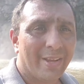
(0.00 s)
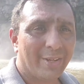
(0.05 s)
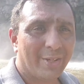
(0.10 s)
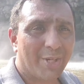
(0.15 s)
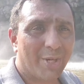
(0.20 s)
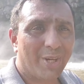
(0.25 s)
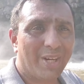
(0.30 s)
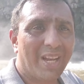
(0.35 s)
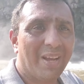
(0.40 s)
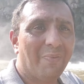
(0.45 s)

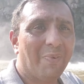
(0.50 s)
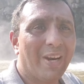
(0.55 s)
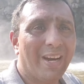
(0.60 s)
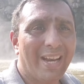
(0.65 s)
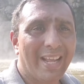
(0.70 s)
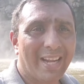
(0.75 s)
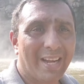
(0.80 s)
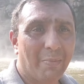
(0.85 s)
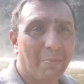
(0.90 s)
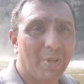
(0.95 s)
Definitely
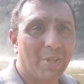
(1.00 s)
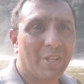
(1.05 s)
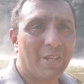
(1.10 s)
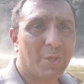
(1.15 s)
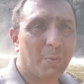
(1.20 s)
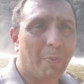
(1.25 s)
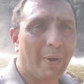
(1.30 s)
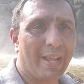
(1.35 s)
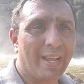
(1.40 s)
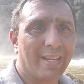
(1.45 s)
come to this
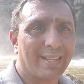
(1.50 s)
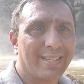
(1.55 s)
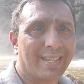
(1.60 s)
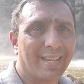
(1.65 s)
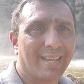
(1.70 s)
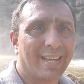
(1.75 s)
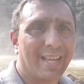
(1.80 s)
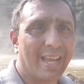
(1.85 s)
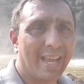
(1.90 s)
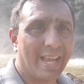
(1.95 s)
place.
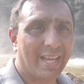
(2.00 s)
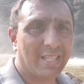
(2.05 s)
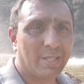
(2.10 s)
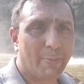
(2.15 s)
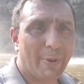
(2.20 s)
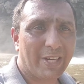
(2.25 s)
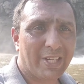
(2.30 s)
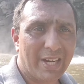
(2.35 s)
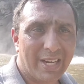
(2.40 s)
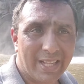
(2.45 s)

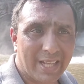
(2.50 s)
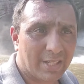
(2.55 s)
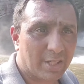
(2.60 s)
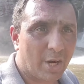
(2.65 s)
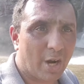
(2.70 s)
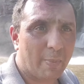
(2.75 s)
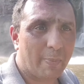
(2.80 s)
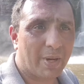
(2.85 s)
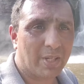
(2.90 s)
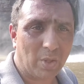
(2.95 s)
Especially there's not
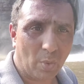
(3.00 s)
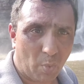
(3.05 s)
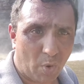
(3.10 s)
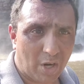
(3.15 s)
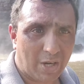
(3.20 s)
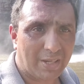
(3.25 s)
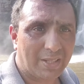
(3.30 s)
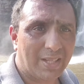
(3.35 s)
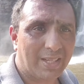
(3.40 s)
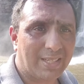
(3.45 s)
much of water
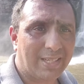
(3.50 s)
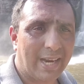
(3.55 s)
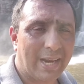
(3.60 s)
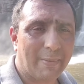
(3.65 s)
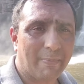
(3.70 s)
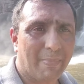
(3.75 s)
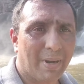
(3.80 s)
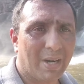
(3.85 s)
this time, but